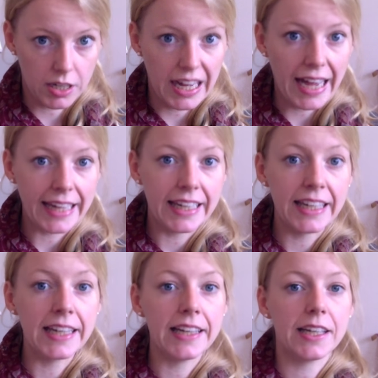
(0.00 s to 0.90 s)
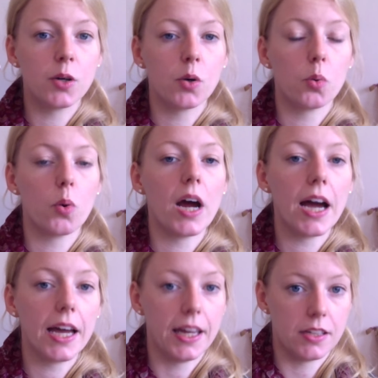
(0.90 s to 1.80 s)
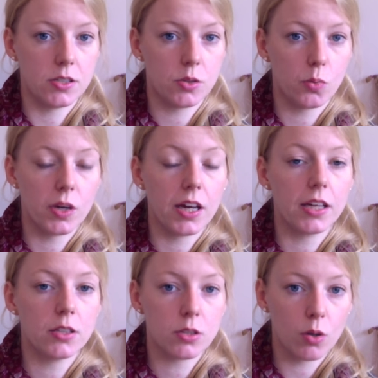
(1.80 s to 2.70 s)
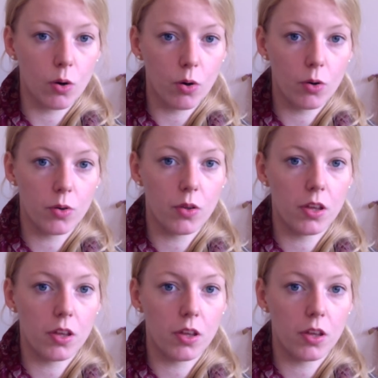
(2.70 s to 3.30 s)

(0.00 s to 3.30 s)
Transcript: I nearly cried when I saw